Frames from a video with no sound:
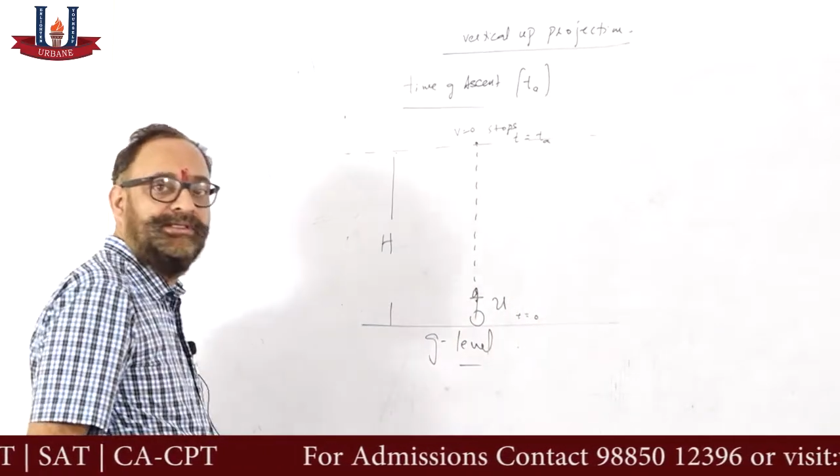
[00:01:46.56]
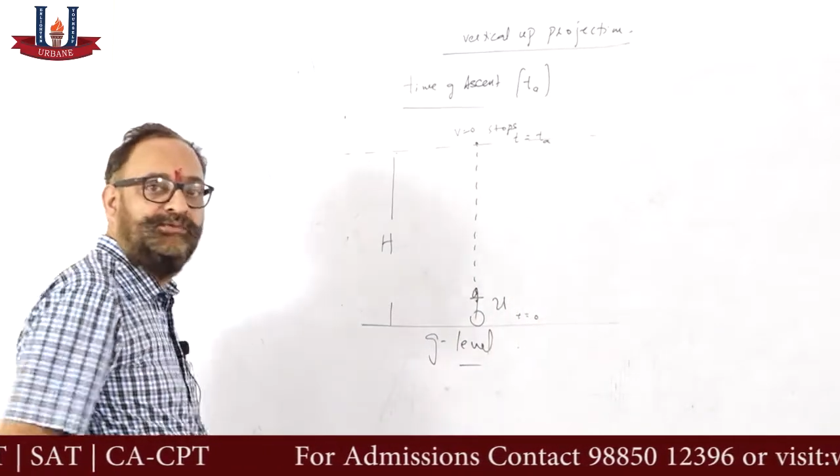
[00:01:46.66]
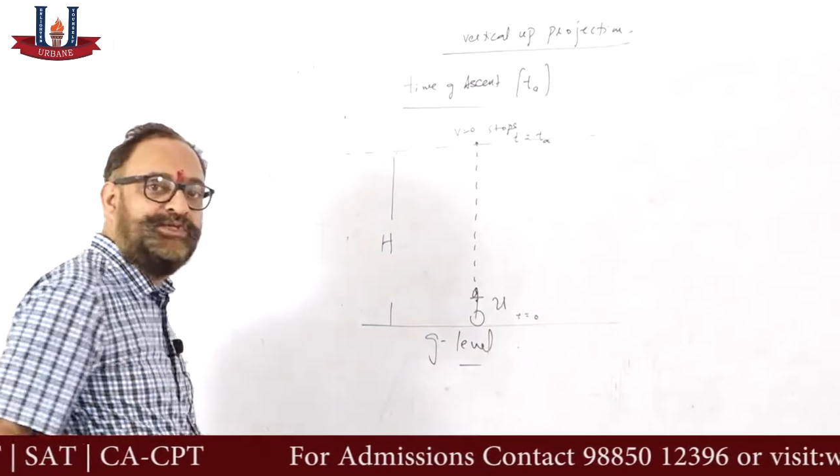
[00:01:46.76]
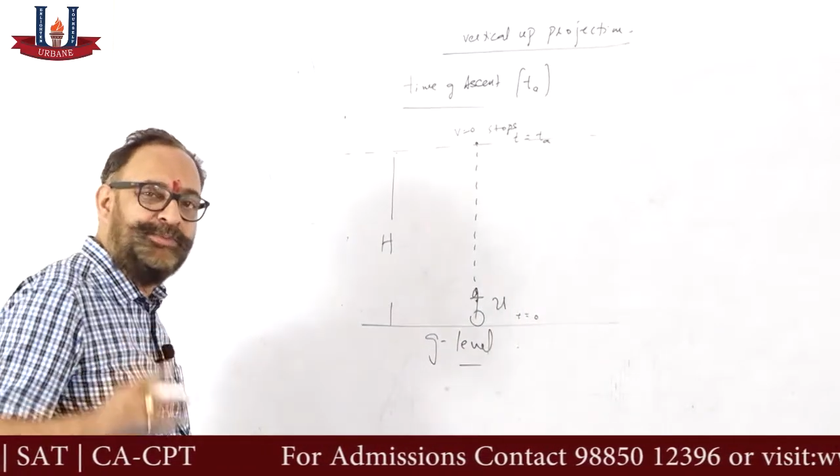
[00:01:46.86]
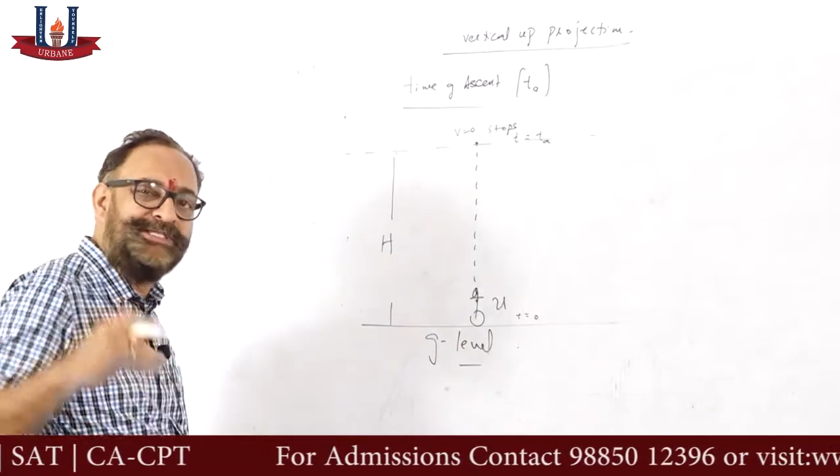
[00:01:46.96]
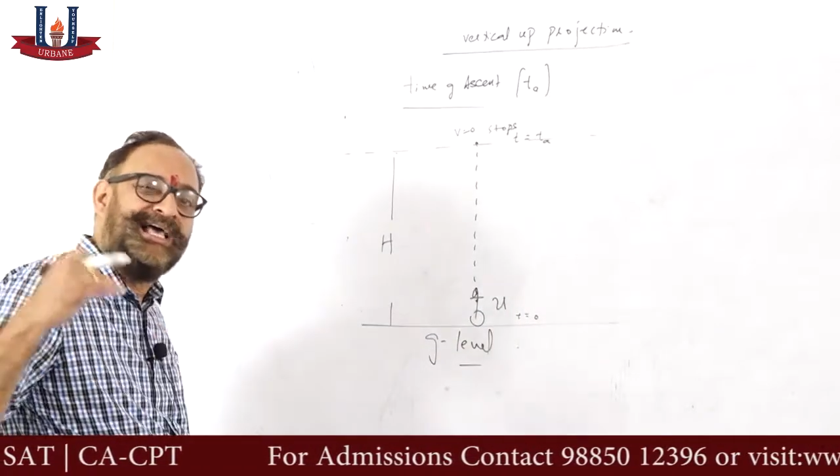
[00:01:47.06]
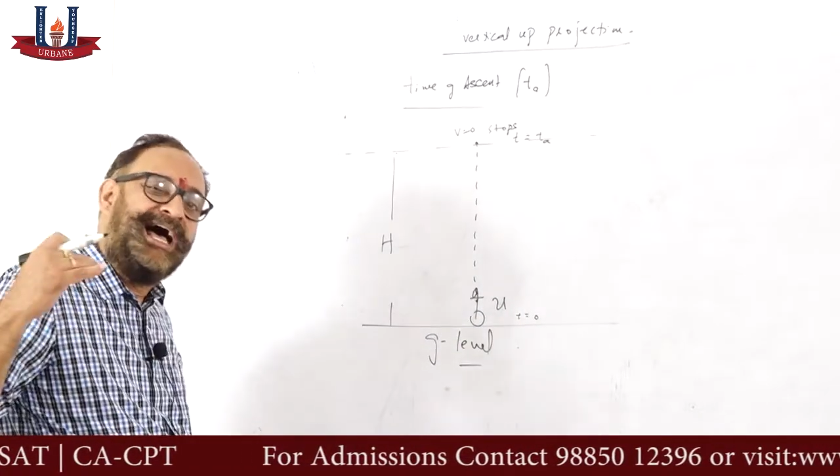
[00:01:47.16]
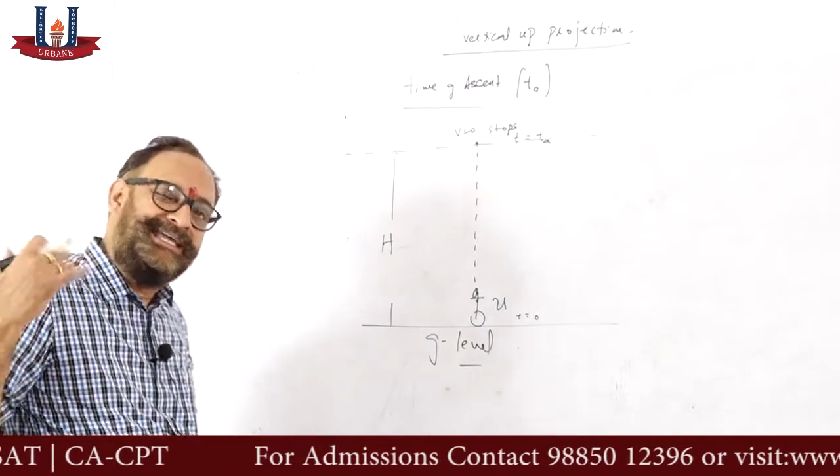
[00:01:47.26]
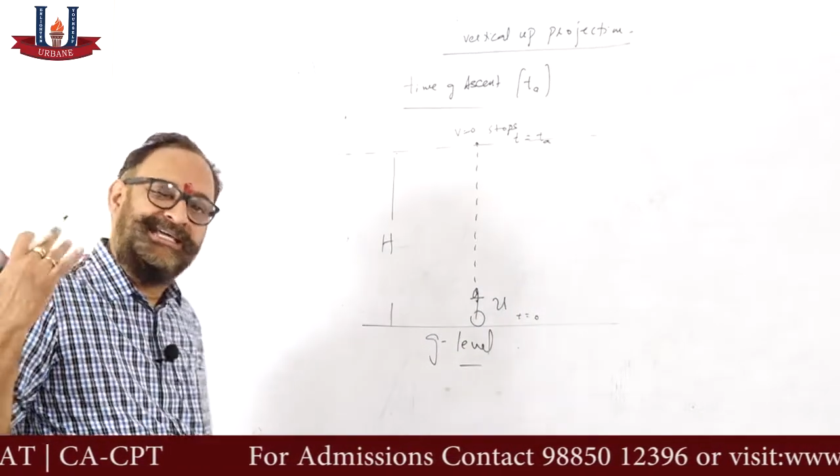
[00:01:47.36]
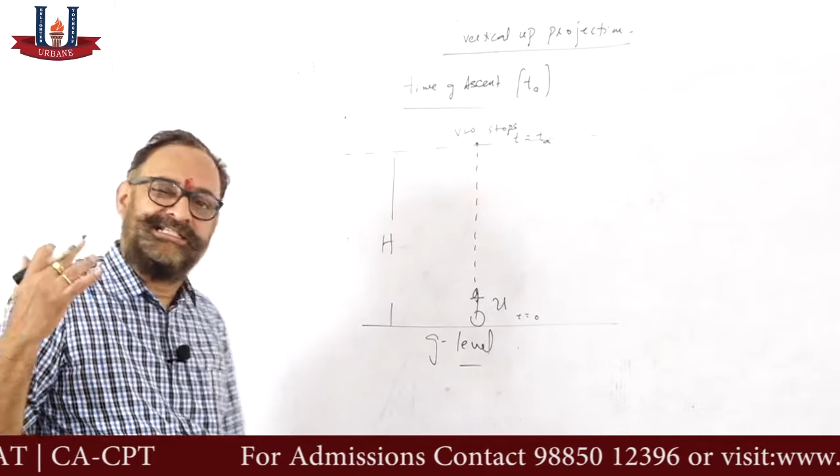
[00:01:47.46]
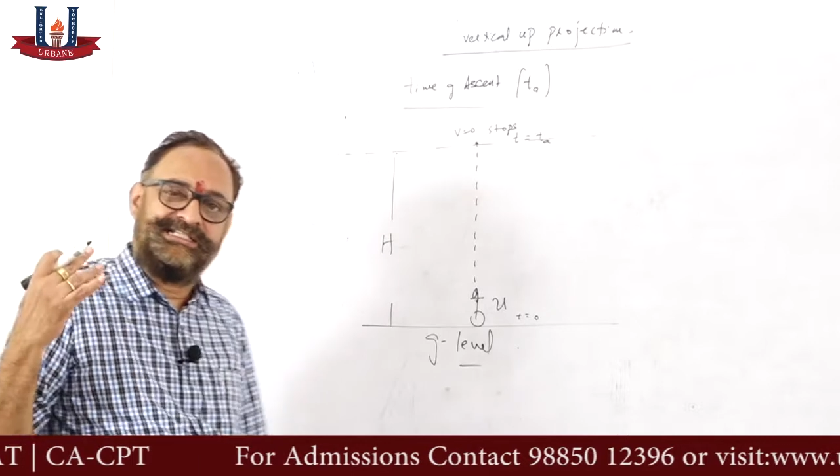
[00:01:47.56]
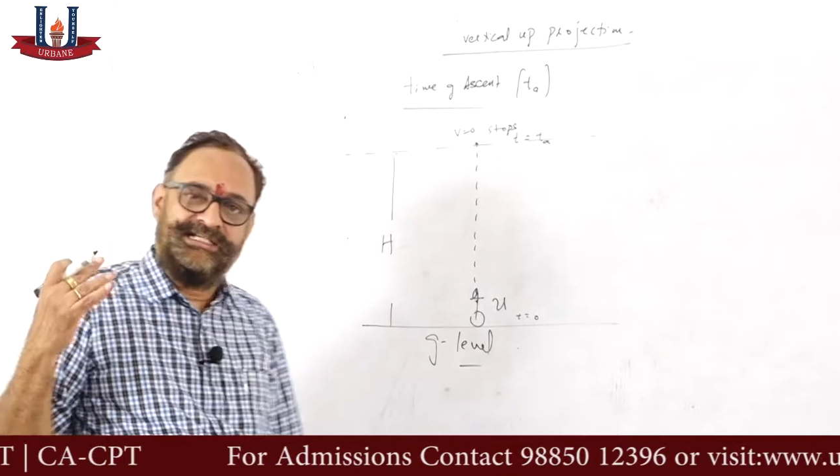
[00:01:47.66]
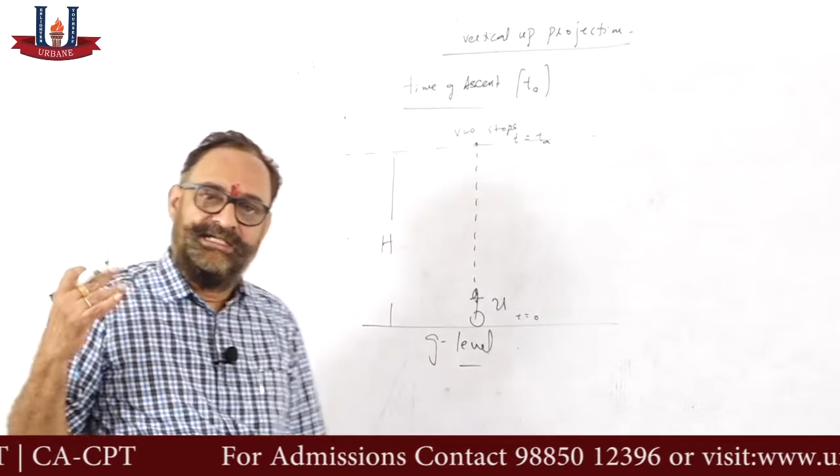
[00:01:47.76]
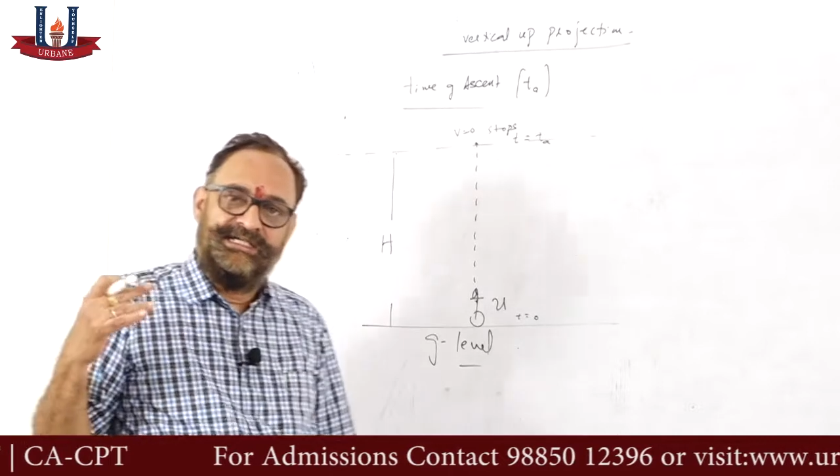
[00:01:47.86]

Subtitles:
which means highest